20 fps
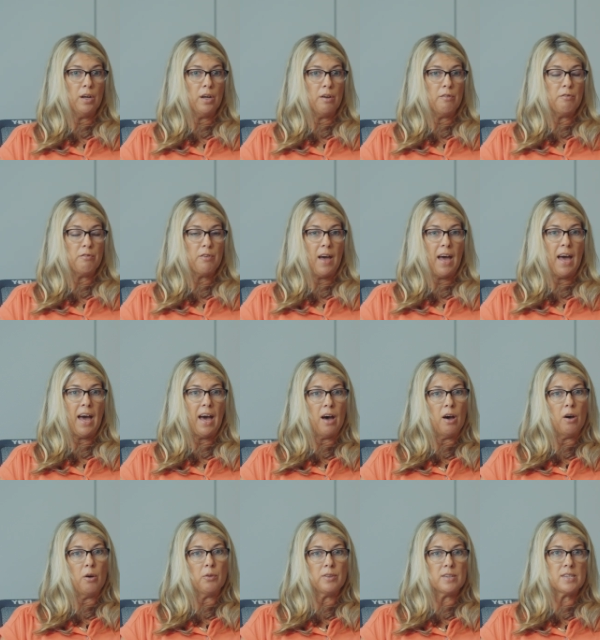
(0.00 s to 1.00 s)
of
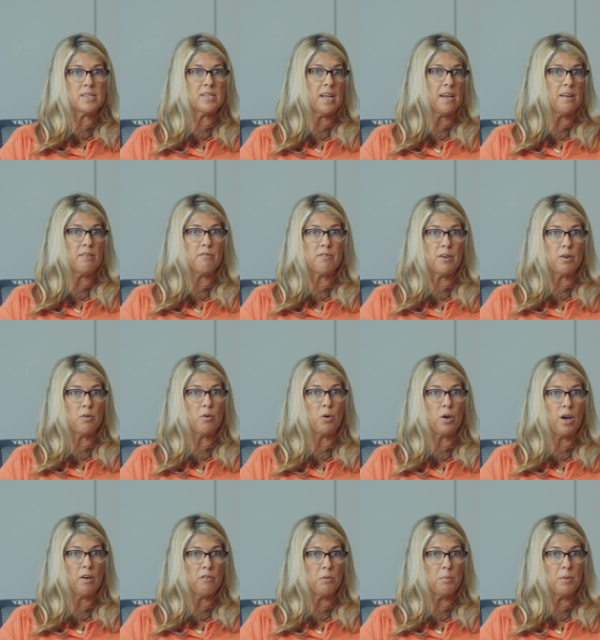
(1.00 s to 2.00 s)
how the state and federal
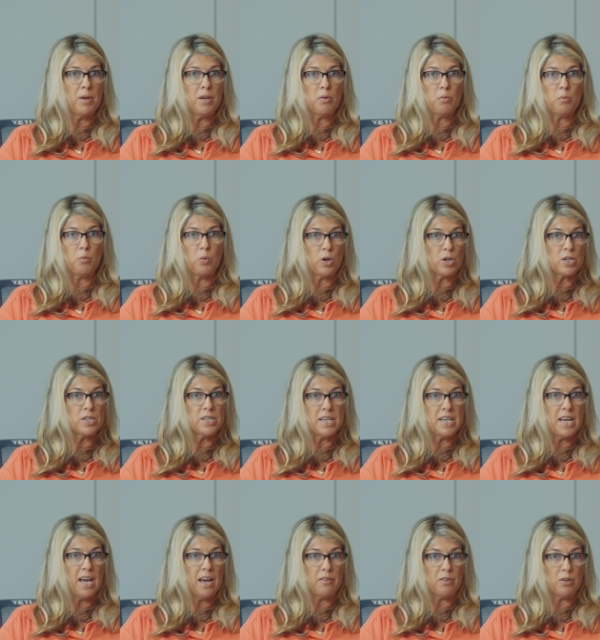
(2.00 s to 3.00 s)
government work
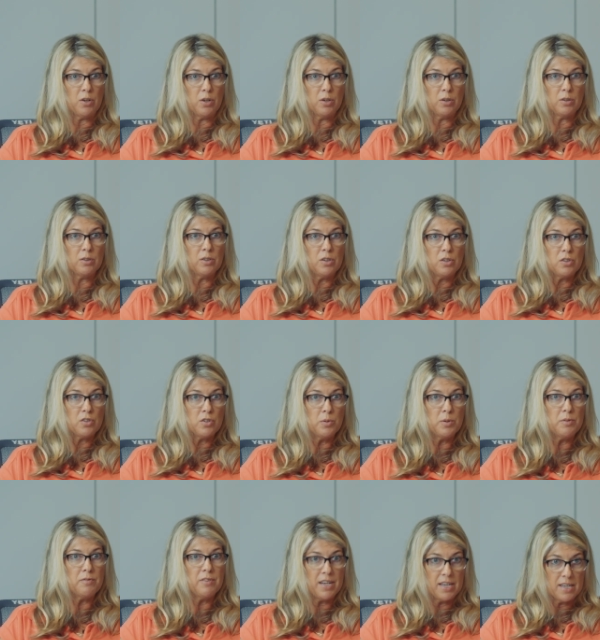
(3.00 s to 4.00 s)
together to
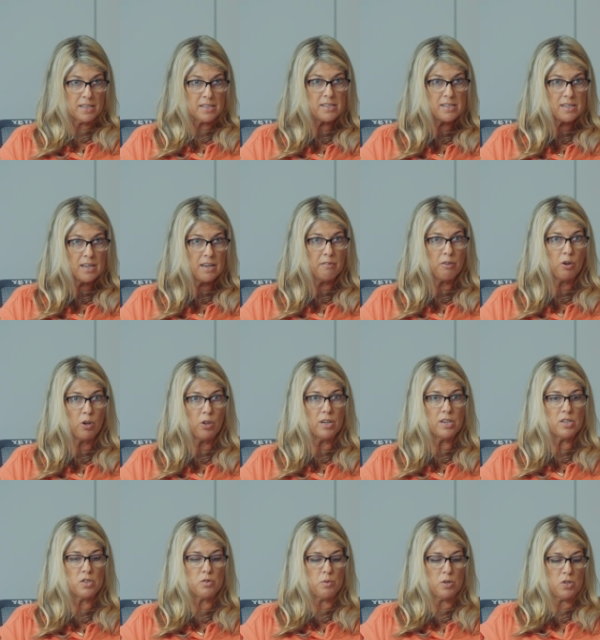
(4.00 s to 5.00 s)
advance
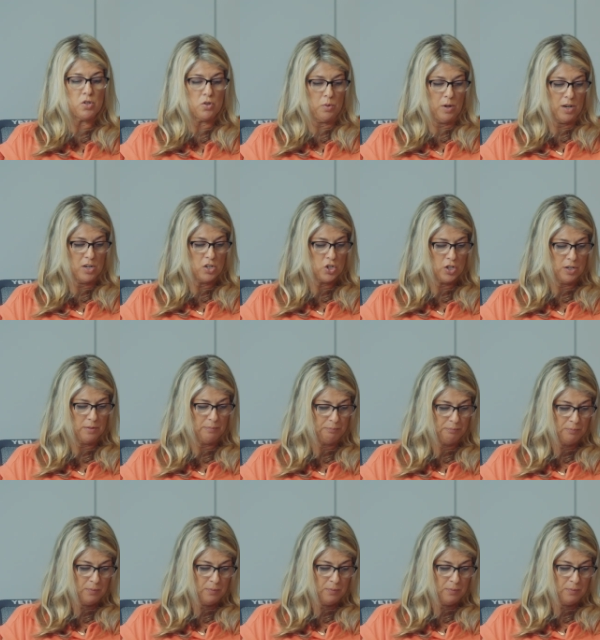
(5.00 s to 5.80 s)
Everglades restoration.